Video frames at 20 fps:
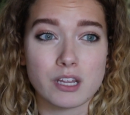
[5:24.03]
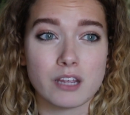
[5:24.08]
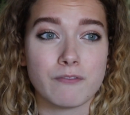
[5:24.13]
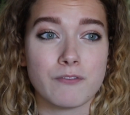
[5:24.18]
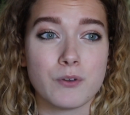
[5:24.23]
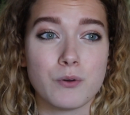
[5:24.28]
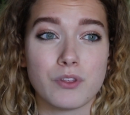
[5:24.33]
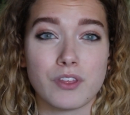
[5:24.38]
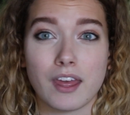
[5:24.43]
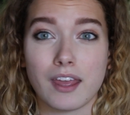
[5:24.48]

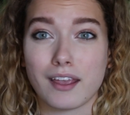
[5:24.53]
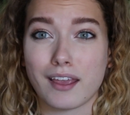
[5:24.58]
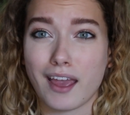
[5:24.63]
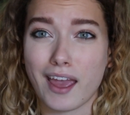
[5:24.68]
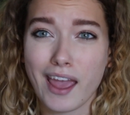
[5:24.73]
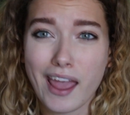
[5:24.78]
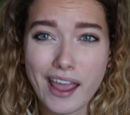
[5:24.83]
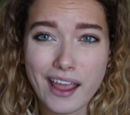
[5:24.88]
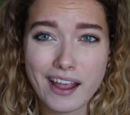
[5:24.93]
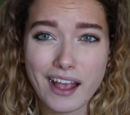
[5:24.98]
if you think,
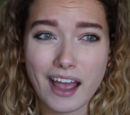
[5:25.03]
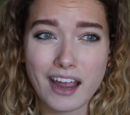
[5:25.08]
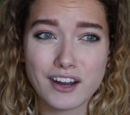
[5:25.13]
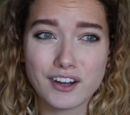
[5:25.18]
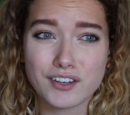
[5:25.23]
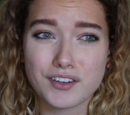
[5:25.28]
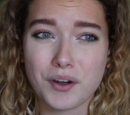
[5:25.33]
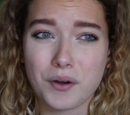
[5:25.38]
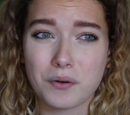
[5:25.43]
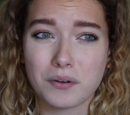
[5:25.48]
hey, I
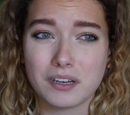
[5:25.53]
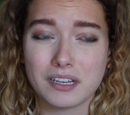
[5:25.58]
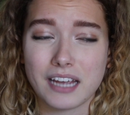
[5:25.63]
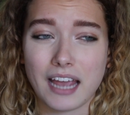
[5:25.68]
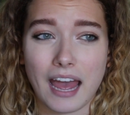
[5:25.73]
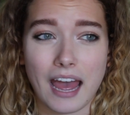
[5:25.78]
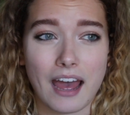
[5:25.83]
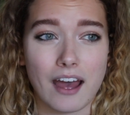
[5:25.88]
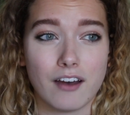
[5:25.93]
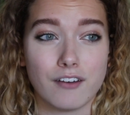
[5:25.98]
could totally
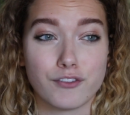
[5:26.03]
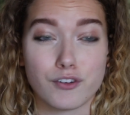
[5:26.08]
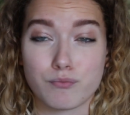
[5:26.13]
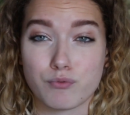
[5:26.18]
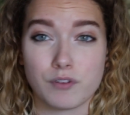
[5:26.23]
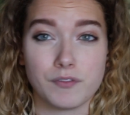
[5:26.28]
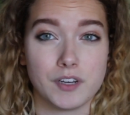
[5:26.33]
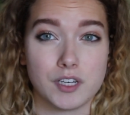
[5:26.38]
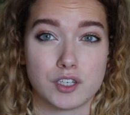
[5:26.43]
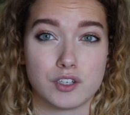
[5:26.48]
have
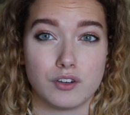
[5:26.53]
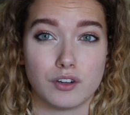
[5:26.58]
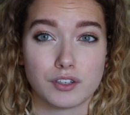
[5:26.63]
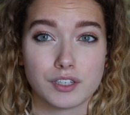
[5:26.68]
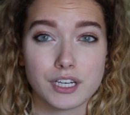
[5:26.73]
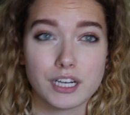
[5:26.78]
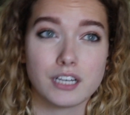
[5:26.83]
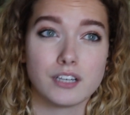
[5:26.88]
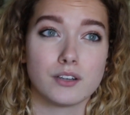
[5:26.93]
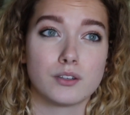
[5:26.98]
provisional
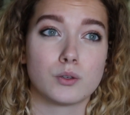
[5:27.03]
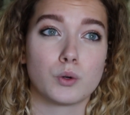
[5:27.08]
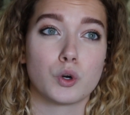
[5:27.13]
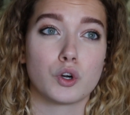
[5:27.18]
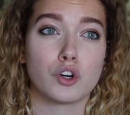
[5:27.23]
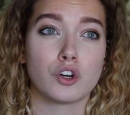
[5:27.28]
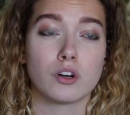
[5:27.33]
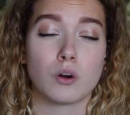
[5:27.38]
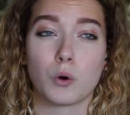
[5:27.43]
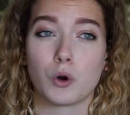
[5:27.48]
tic disorder,